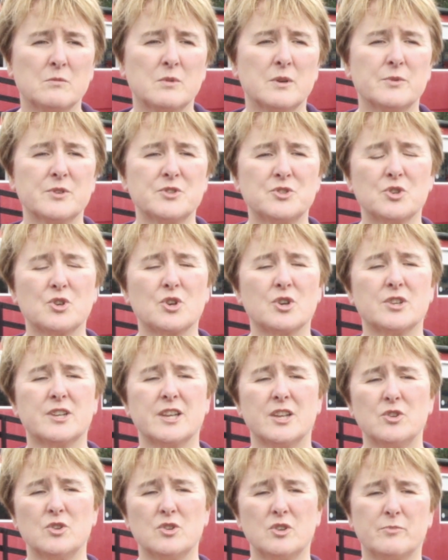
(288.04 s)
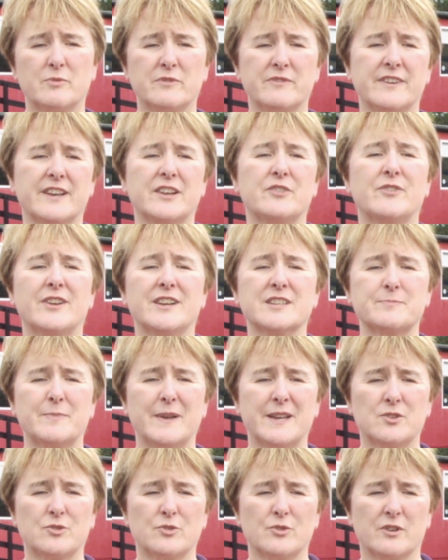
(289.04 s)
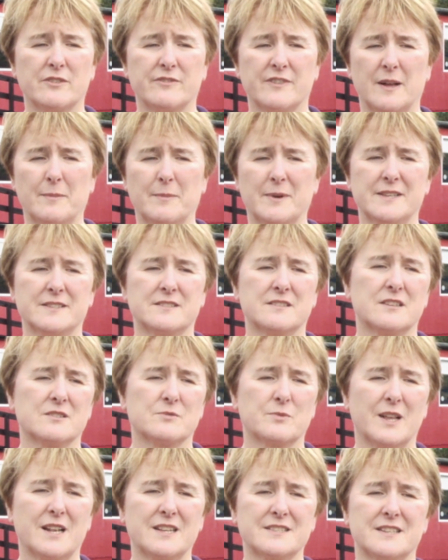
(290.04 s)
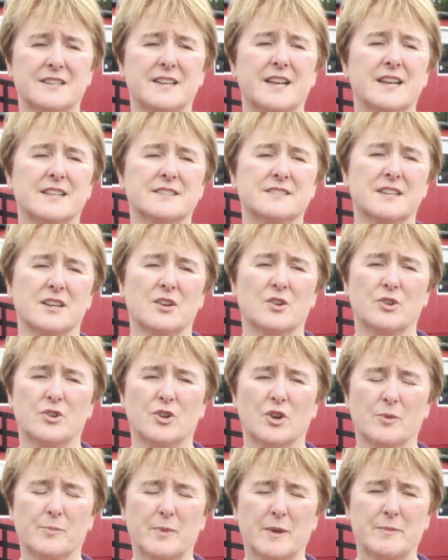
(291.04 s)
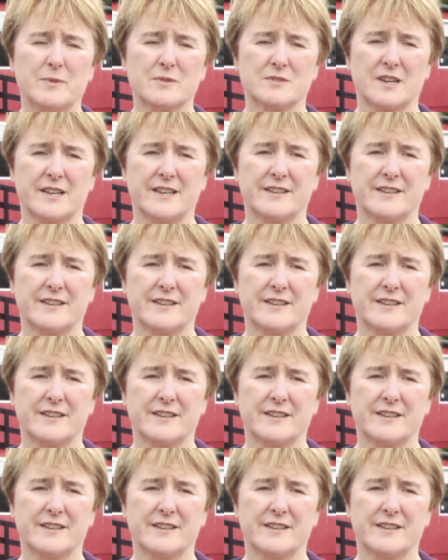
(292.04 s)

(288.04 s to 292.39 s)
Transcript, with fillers: We wish to continue to provide respite to our families as well as enhancing our young people's